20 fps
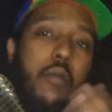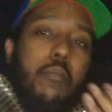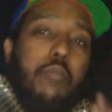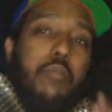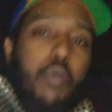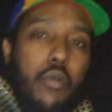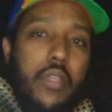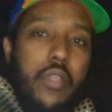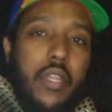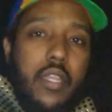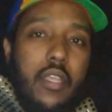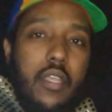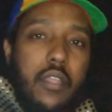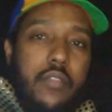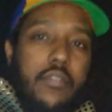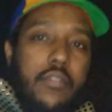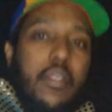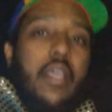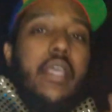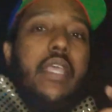Point
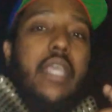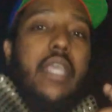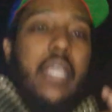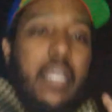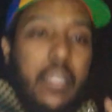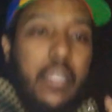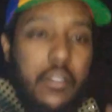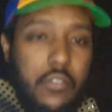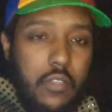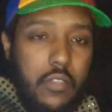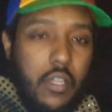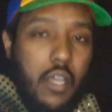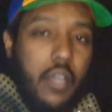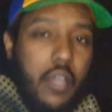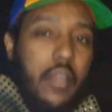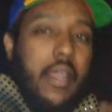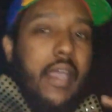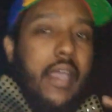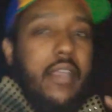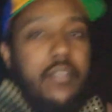is, it is
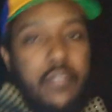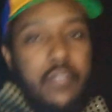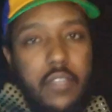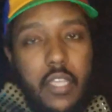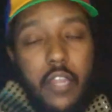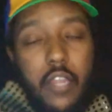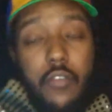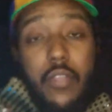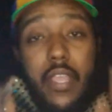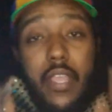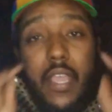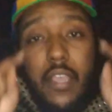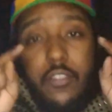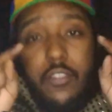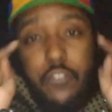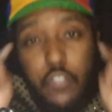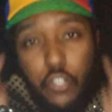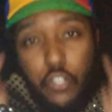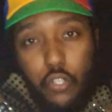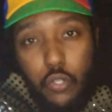not as scary
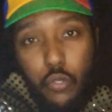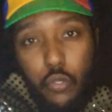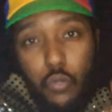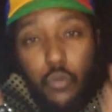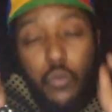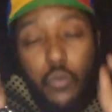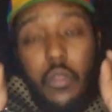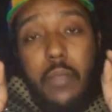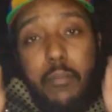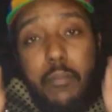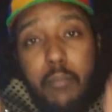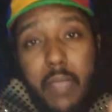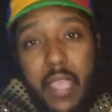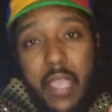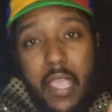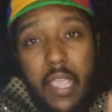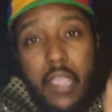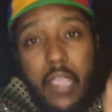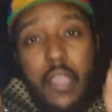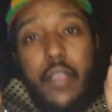as you
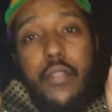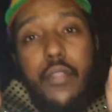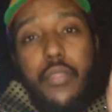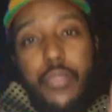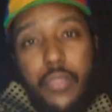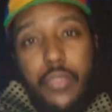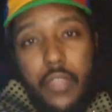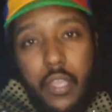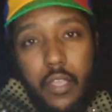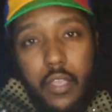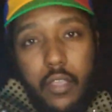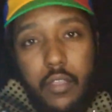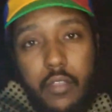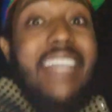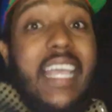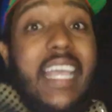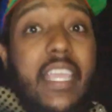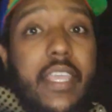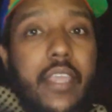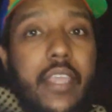may think.
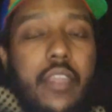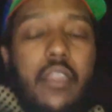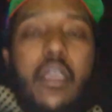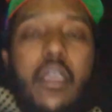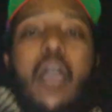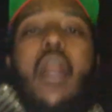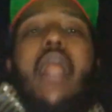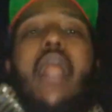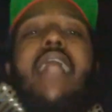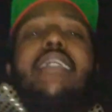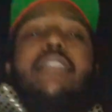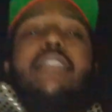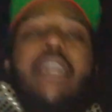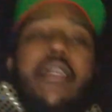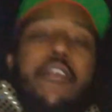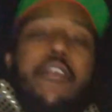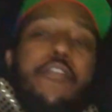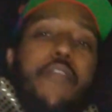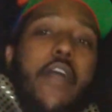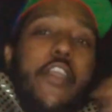Second,
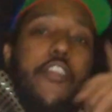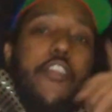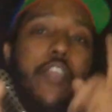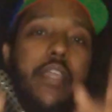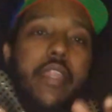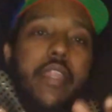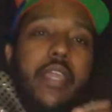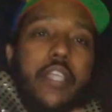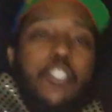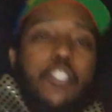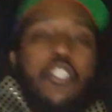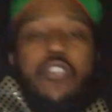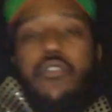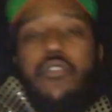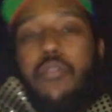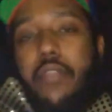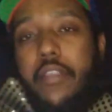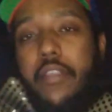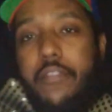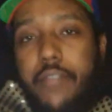identify your connection
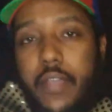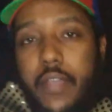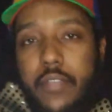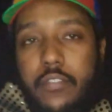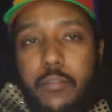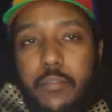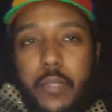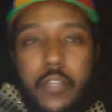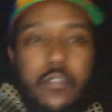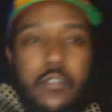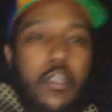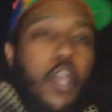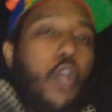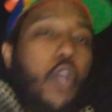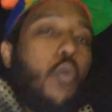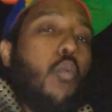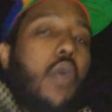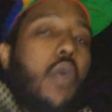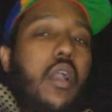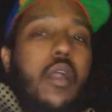to the investment.
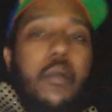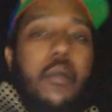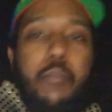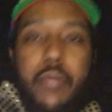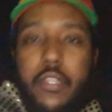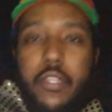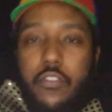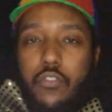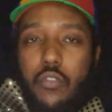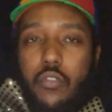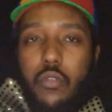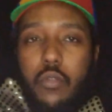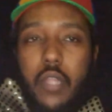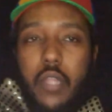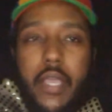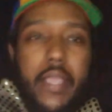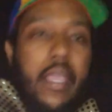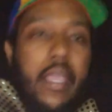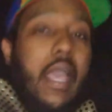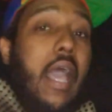What companies do you
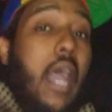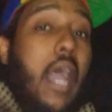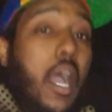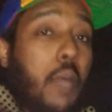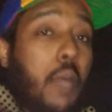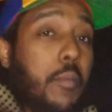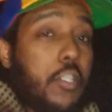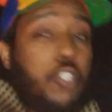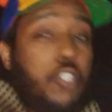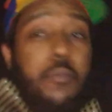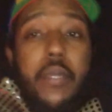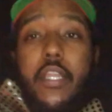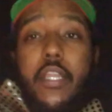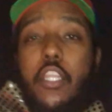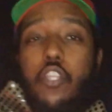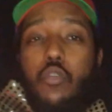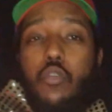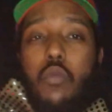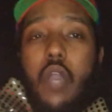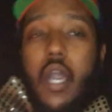like? How much
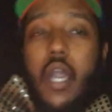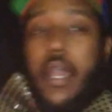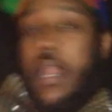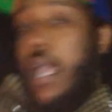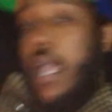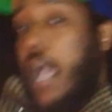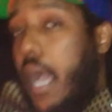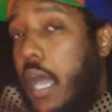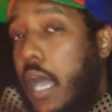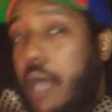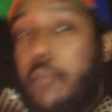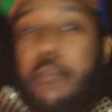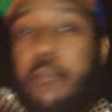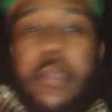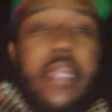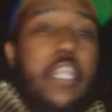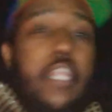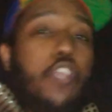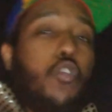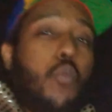money you got? How
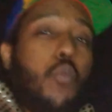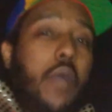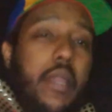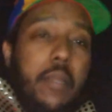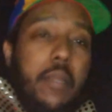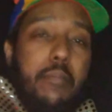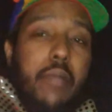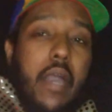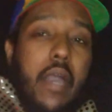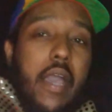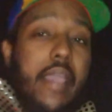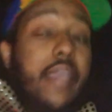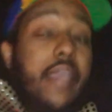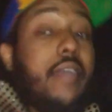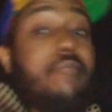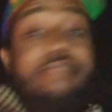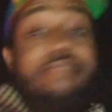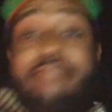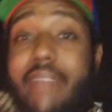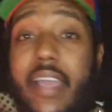many you want to buy?
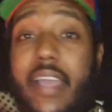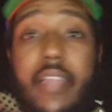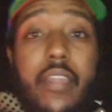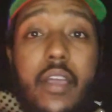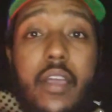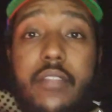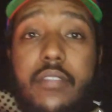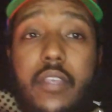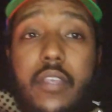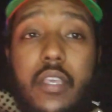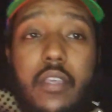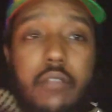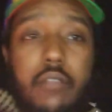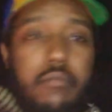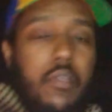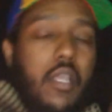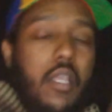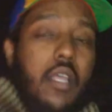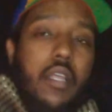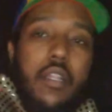And that's
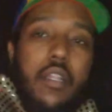it.